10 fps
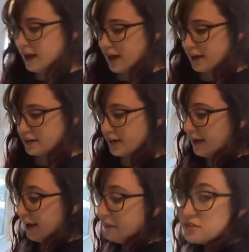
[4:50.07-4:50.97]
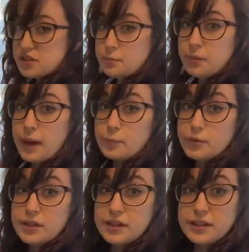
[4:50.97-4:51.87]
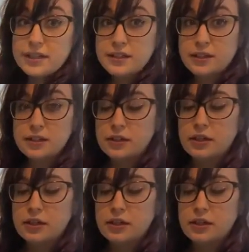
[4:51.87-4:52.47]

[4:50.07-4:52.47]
and I have some paprika here.